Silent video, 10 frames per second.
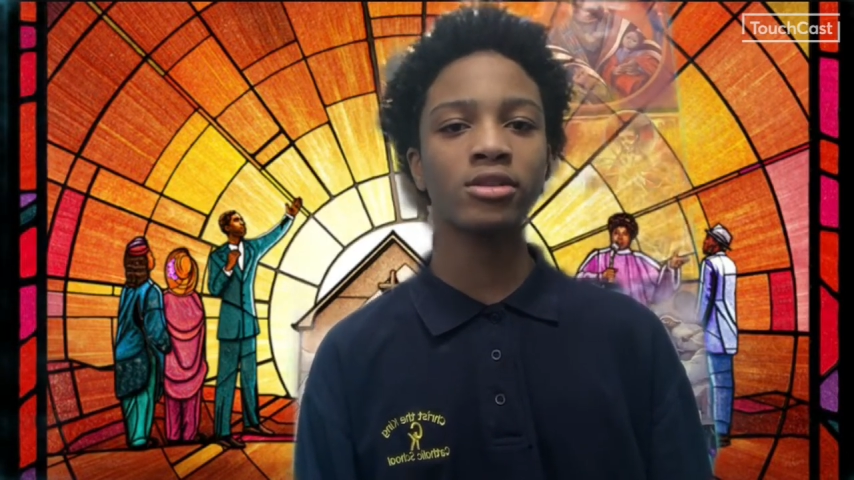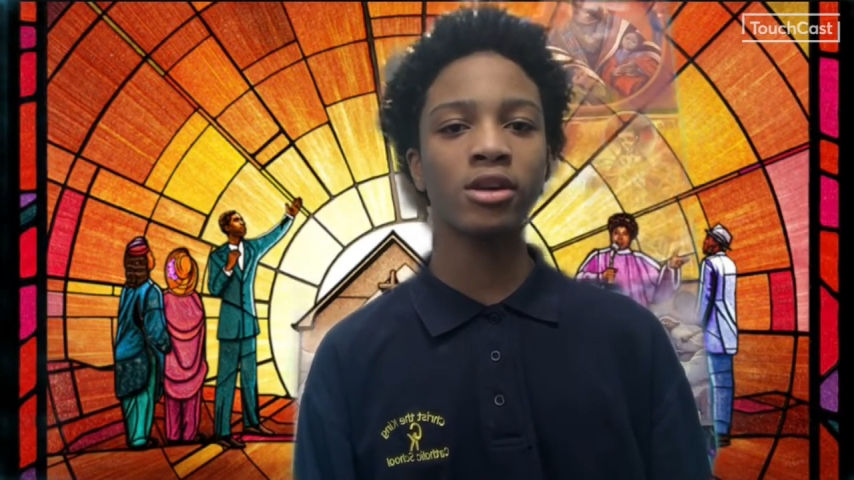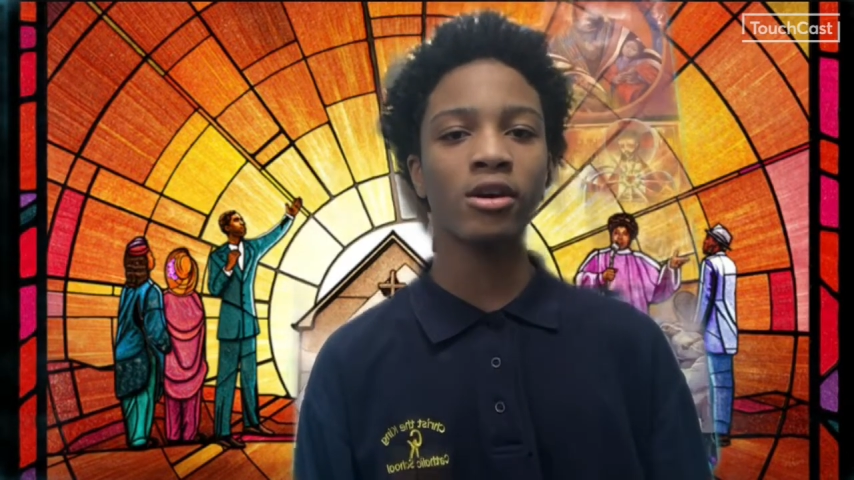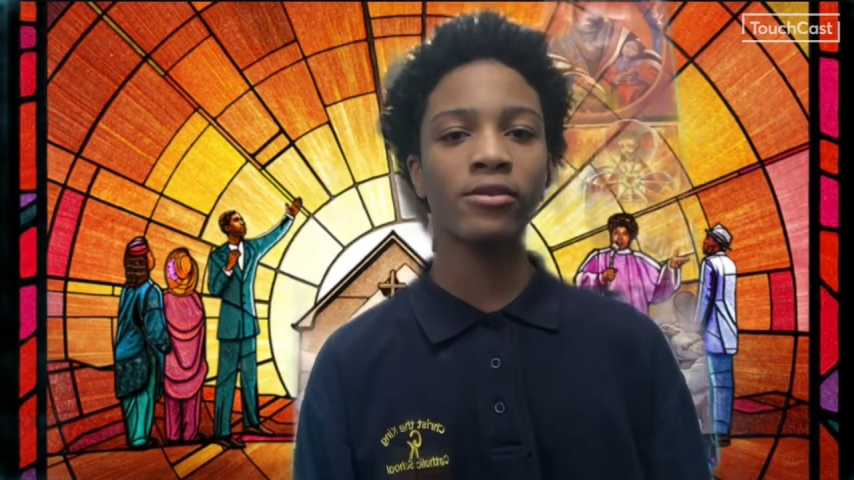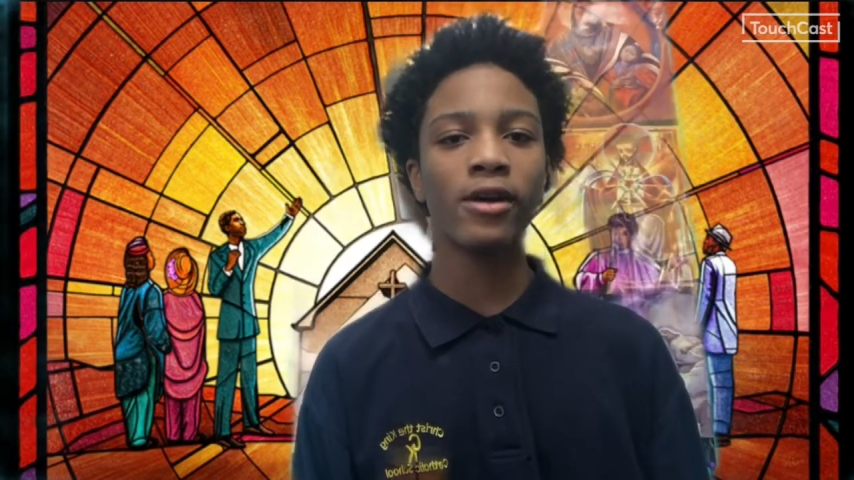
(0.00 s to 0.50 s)

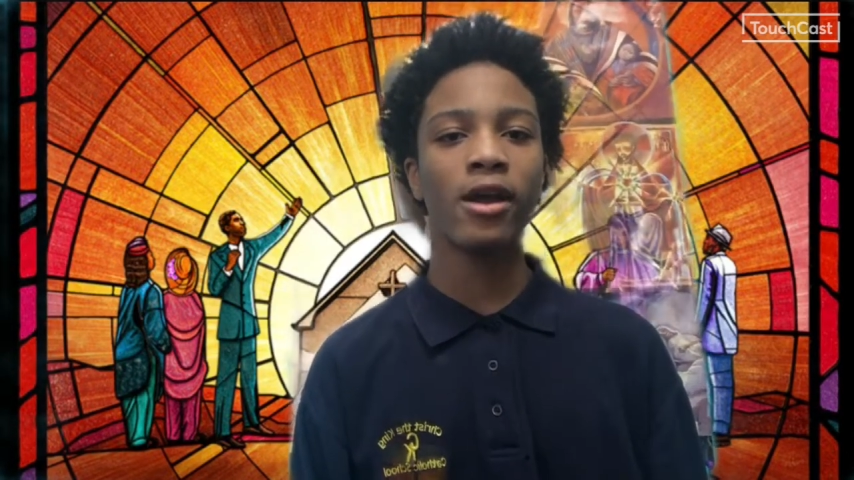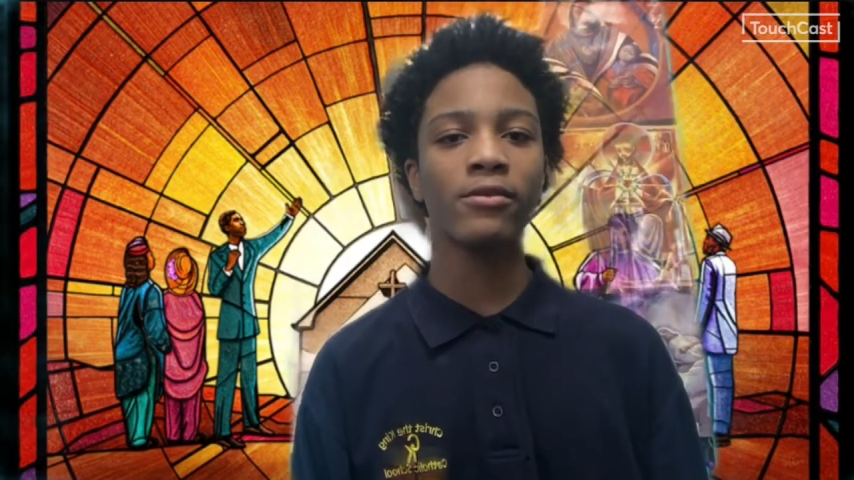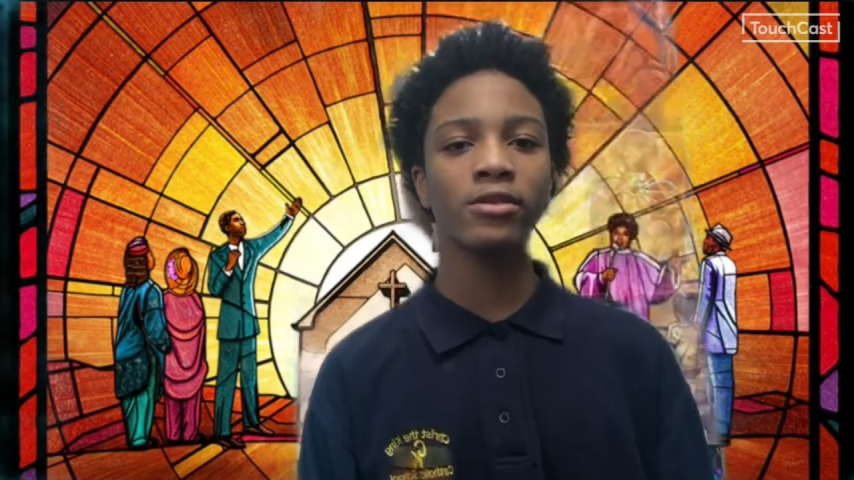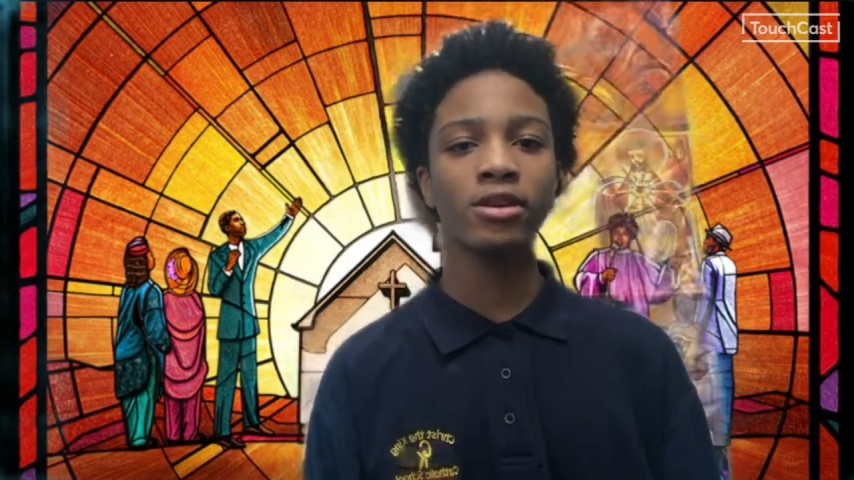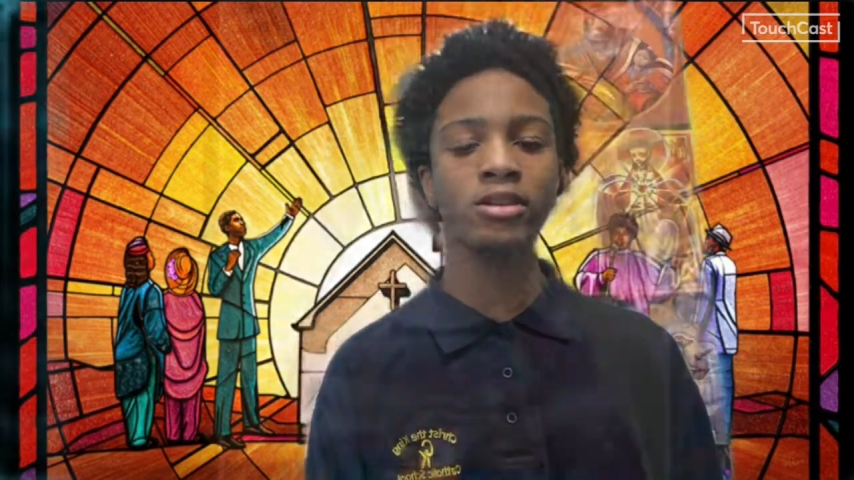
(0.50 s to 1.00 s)
of
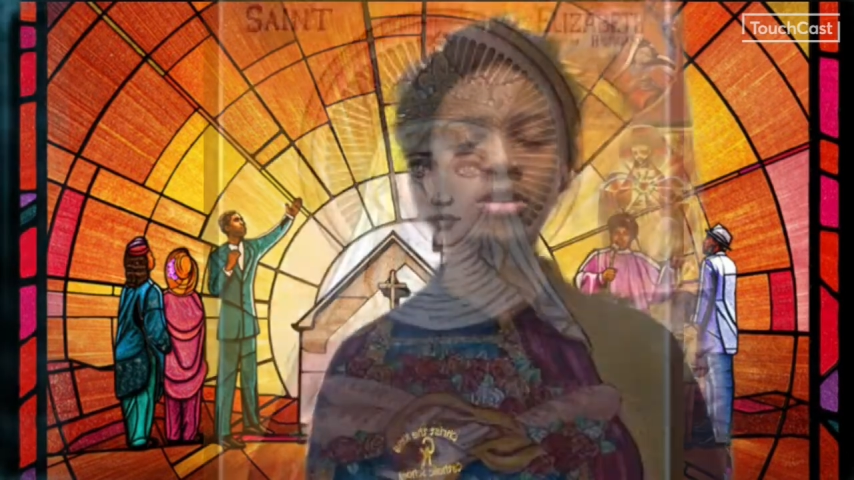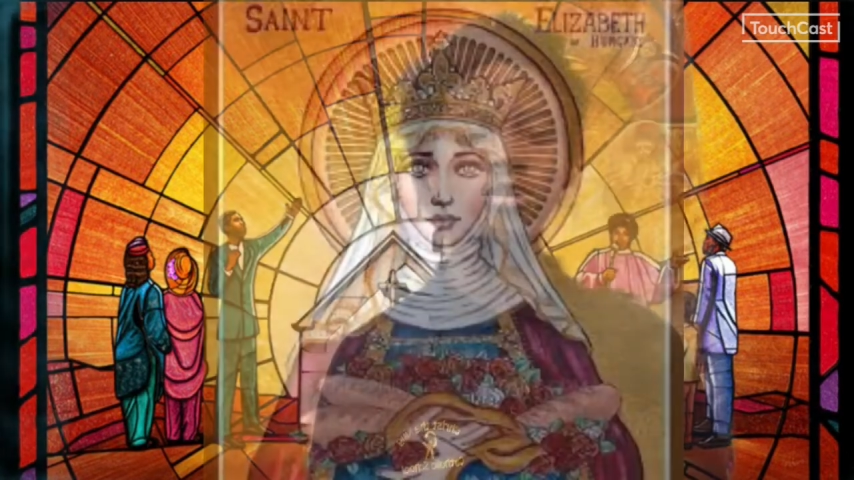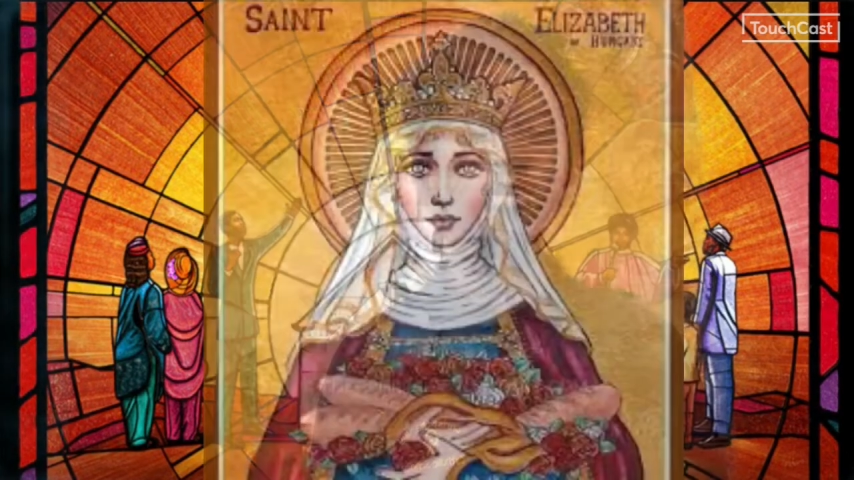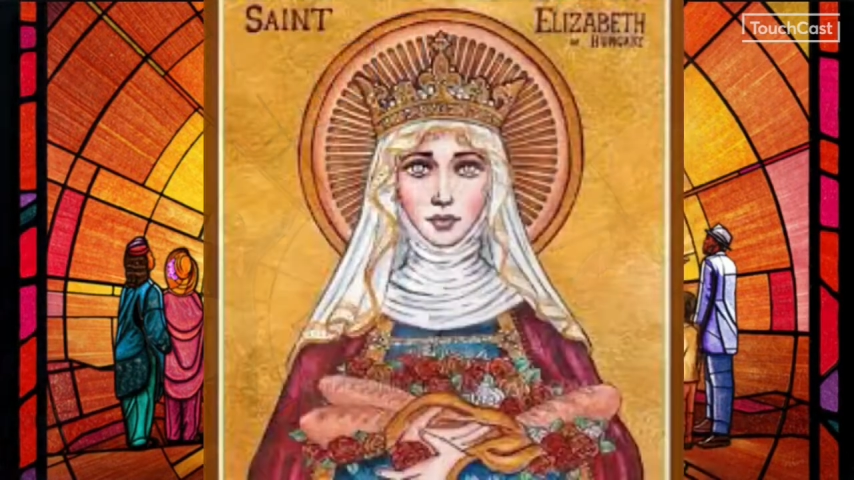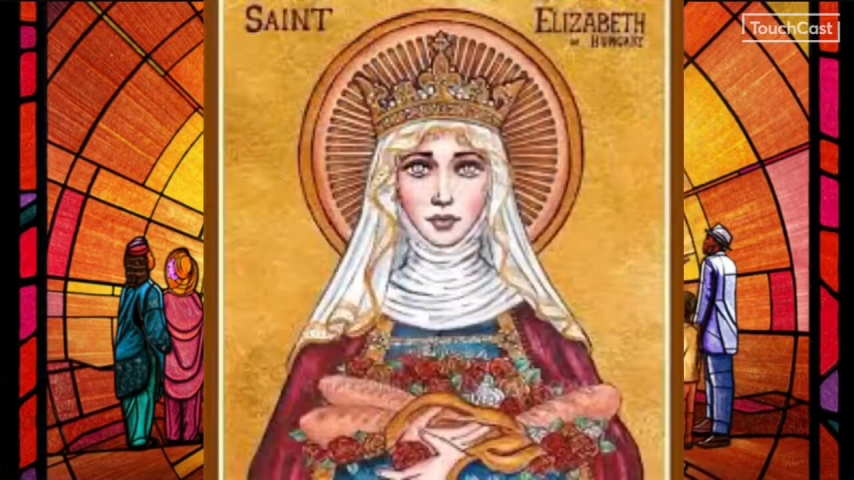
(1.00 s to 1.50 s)
African descent.